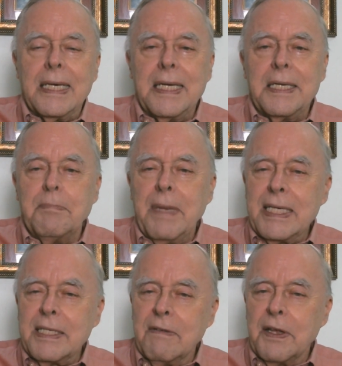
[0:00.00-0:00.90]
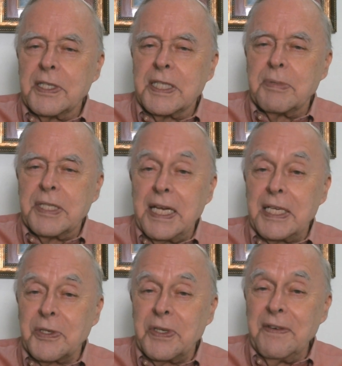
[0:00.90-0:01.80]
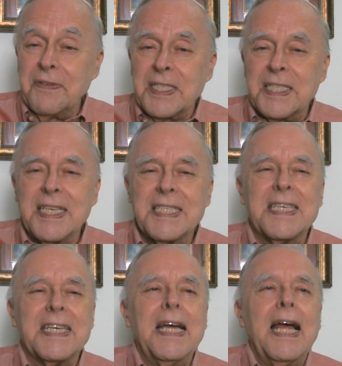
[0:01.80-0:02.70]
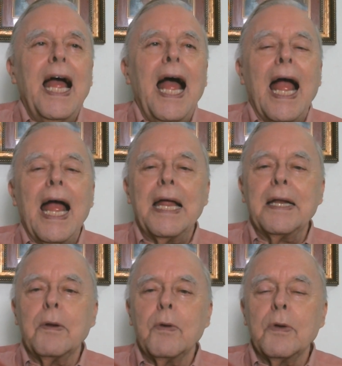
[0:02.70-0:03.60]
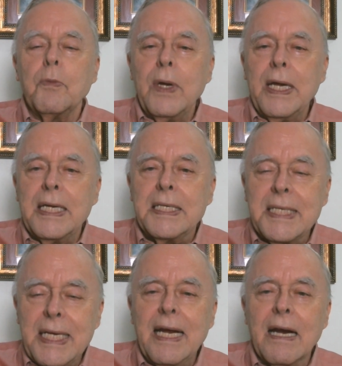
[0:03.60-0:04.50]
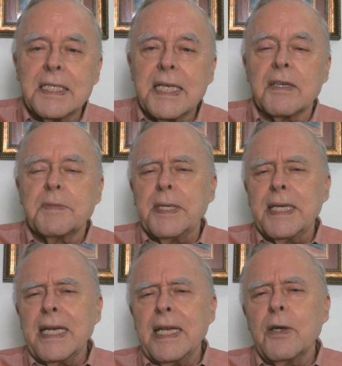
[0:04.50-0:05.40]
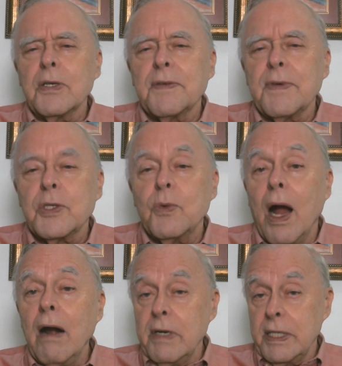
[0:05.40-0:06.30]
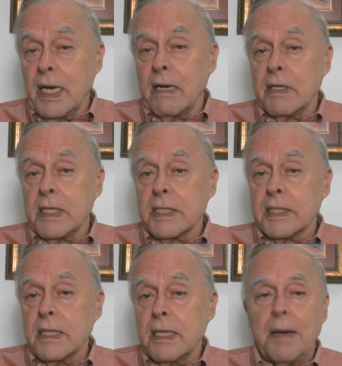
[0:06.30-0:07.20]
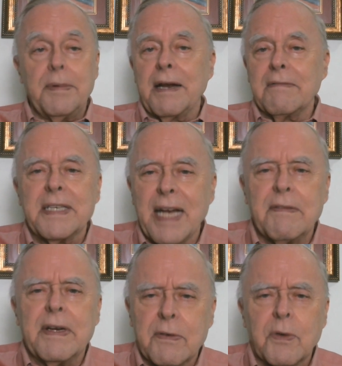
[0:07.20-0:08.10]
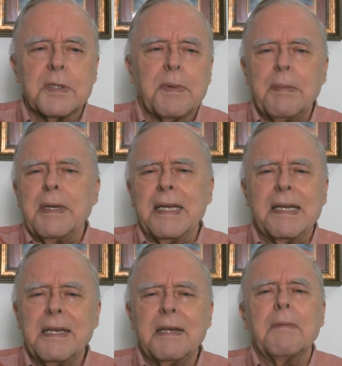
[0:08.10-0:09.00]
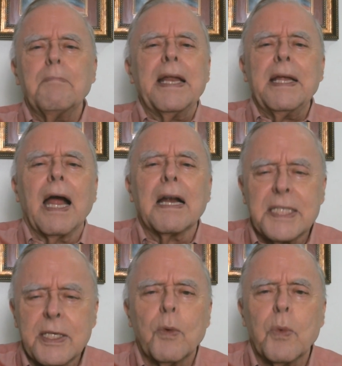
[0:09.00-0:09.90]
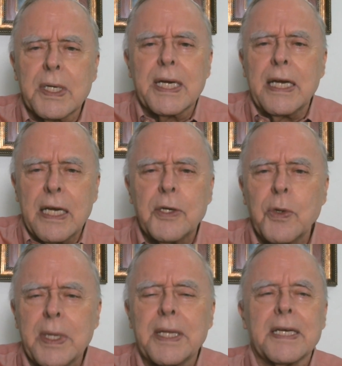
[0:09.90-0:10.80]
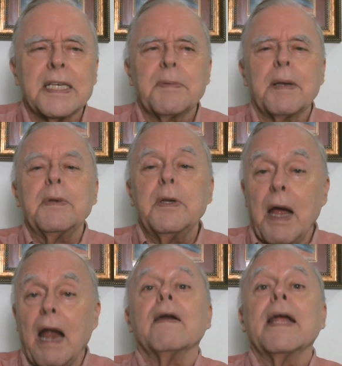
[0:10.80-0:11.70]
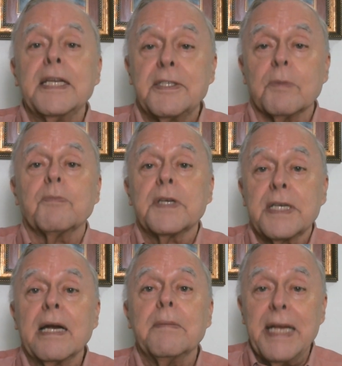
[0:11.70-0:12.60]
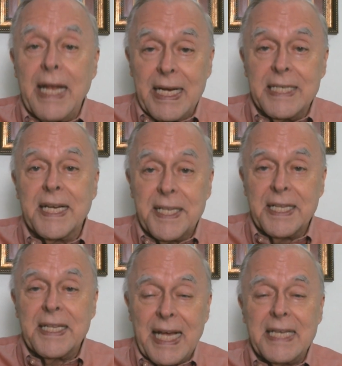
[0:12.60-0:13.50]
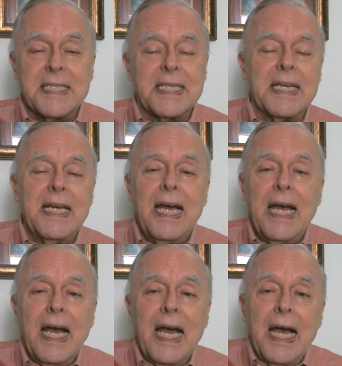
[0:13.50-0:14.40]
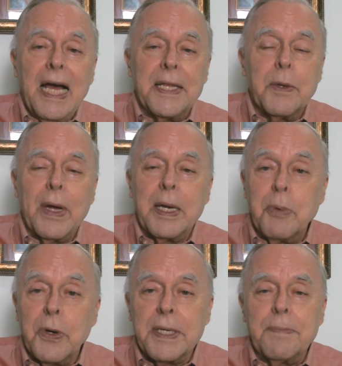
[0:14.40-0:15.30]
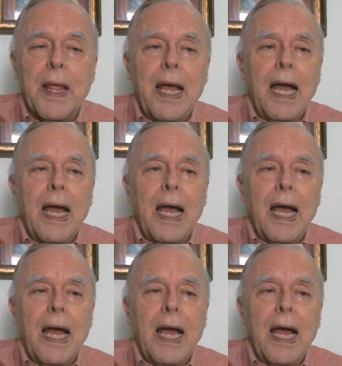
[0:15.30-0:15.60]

it makes a rather substantial difference, doesn't it? And we see ourselves, particularly those of us who are retirees. I'm not a retiree, of course, but I mean, many are still working and doing things, but I mean, our age group, retirement age, I think that's the way to put it.